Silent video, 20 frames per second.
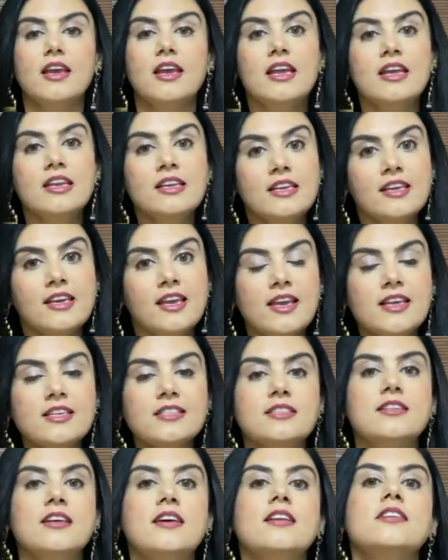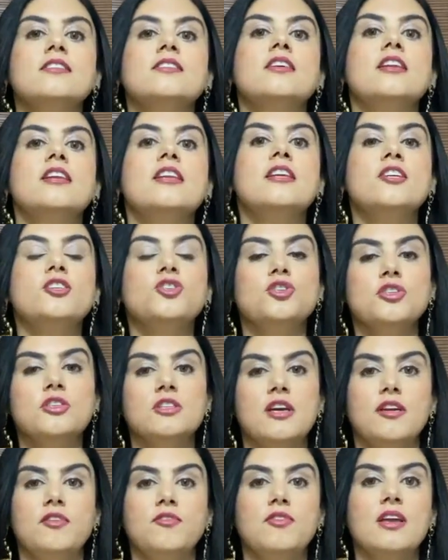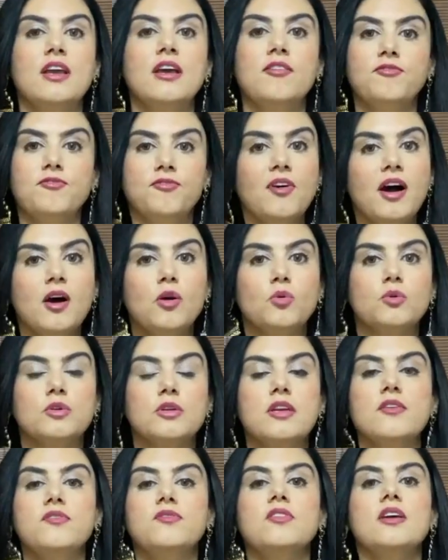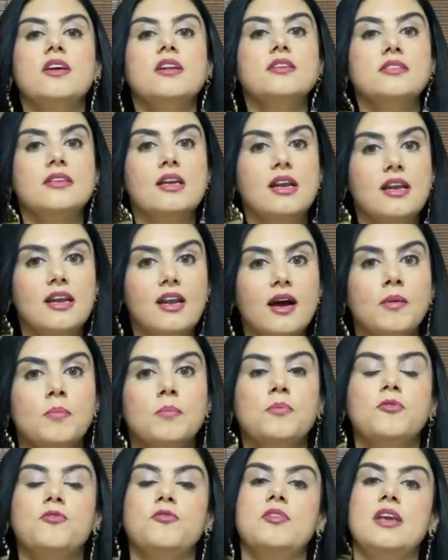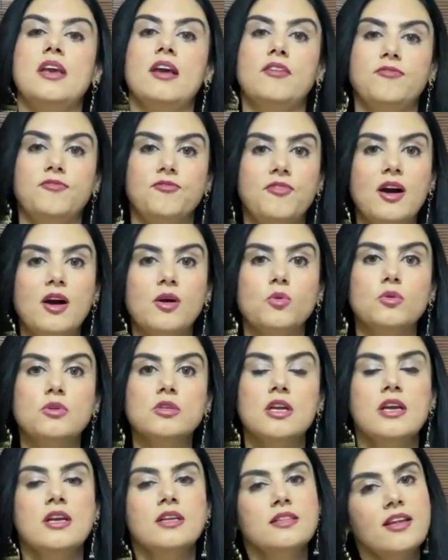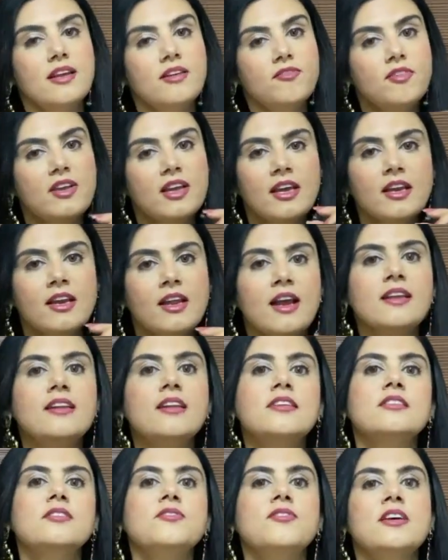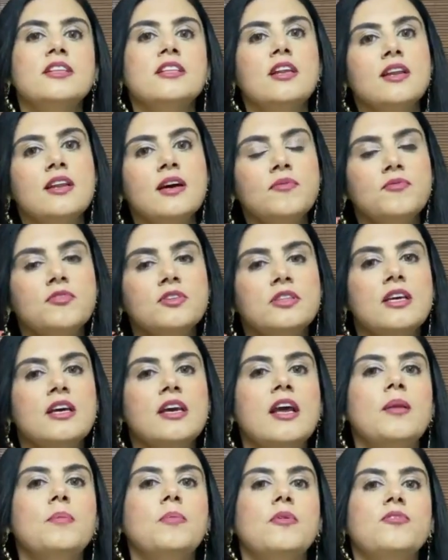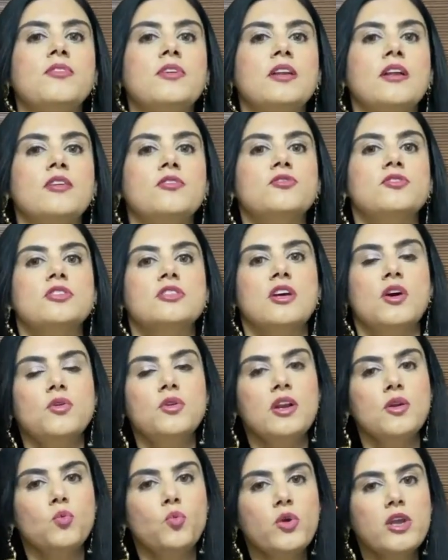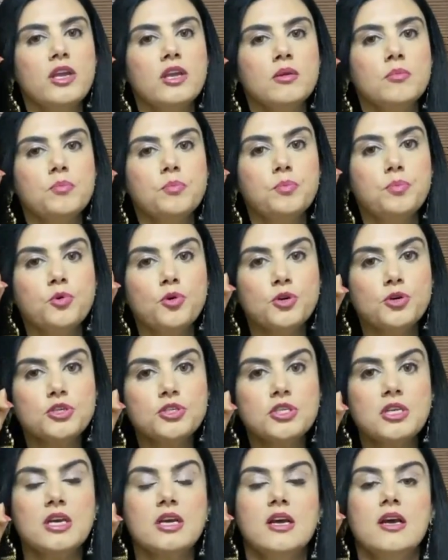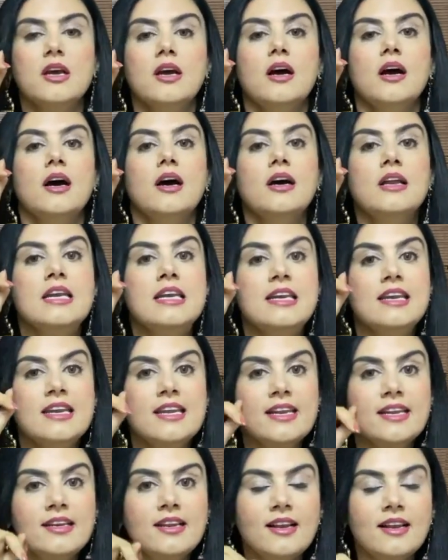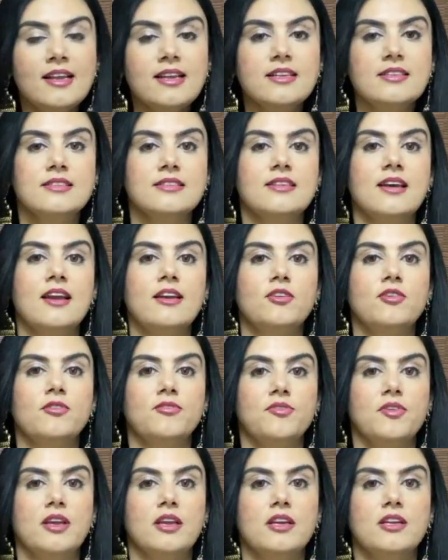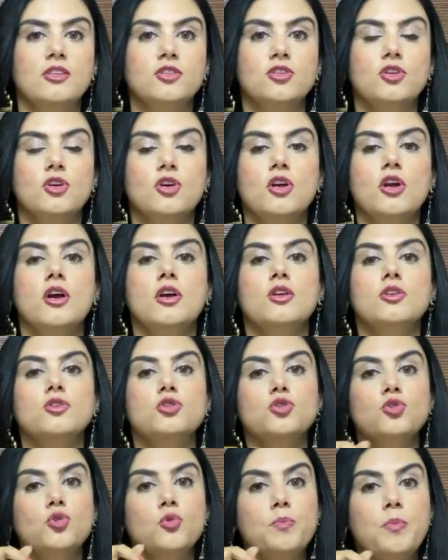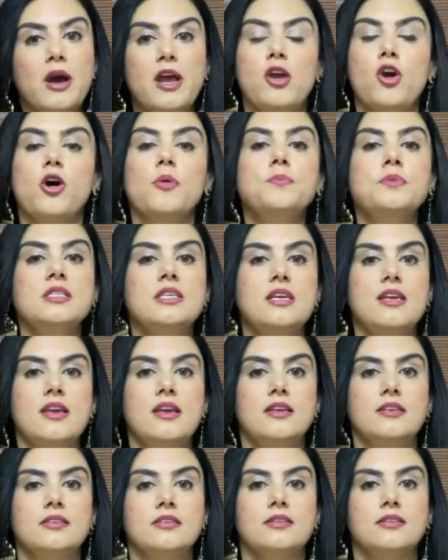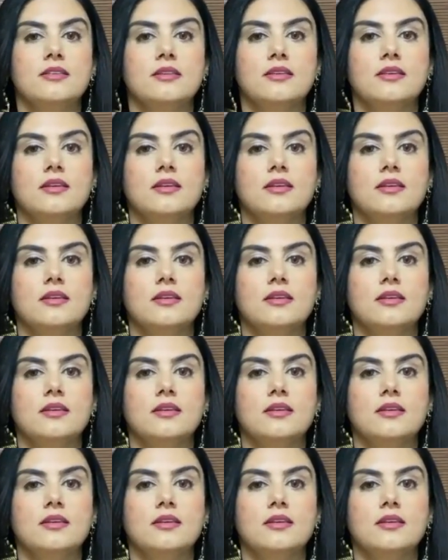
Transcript: in case there is a lesion that we have found, if there is a lump we have found, then we can identify the lump with the help of an ultrasound and we can put a needle inside of it to biopsy it.